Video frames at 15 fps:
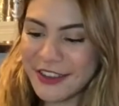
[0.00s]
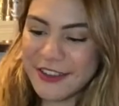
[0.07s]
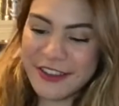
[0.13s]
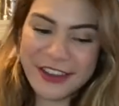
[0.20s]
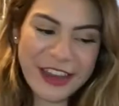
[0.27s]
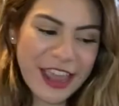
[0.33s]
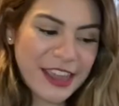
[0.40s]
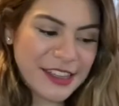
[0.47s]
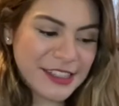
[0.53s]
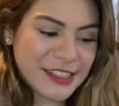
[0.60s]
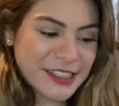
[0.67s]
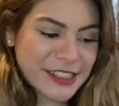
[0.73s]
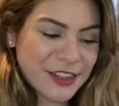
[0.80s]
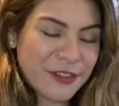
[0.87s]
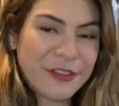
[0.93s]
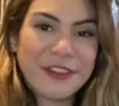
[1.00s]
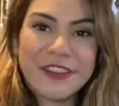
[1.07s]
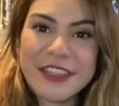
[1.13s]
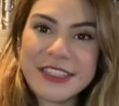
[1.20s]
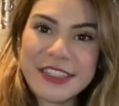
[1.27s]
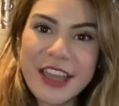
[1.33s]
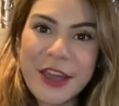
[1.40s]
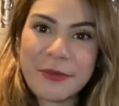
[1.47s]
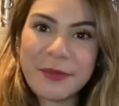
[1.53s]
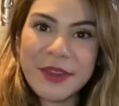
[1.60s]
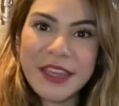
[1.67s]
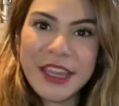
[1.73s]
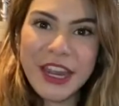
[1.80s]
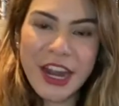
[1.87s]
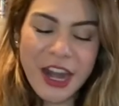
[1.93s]
next, with this cup
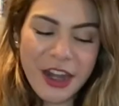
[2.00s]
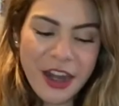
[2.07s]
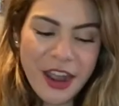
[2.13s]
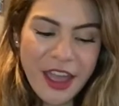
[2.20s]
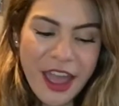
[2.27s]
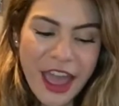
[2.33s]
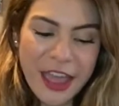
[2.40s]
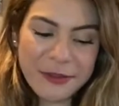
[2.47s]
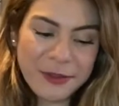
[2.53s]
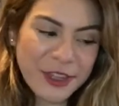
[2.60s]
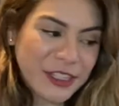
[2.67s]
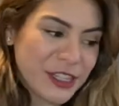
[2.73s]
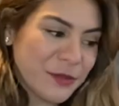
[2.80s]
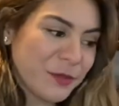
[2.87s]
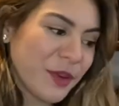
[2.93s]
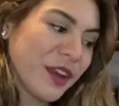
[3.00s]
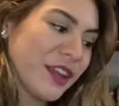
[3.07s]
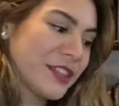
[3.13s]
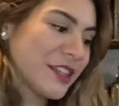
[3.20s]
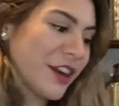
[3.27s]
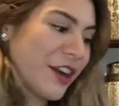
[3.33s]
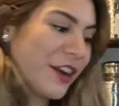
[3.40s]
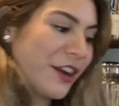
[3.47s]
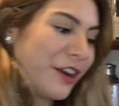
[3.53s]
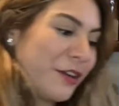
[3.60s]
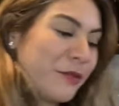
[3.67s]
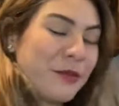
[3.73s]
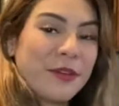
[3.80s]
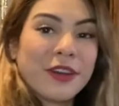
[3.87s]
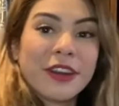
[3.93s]
here, I'm going to put
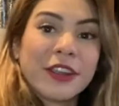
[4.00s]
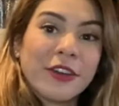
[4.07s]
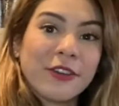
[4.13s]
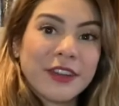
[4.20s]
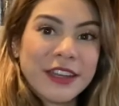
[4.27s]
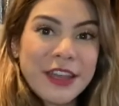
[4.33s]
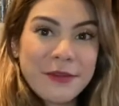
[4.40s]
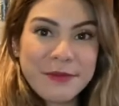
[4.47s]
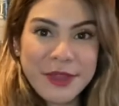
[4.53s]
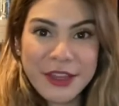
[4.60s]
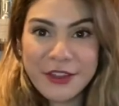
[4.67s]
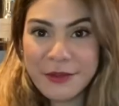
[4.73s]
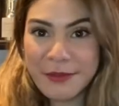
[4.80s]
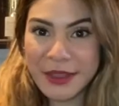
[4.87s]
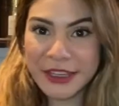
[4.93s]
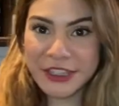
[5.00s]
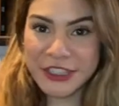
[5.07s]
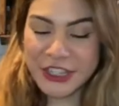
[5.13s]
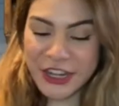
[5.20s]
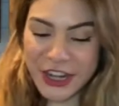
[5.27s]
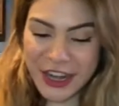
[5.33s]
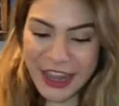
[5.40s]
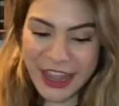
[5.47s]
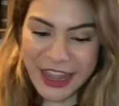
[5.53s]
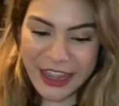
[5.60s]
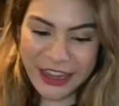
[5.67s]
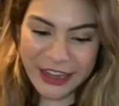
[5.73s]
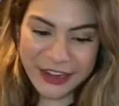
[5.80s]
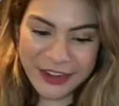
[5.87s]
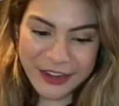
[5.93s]
our coconut milk mixture in.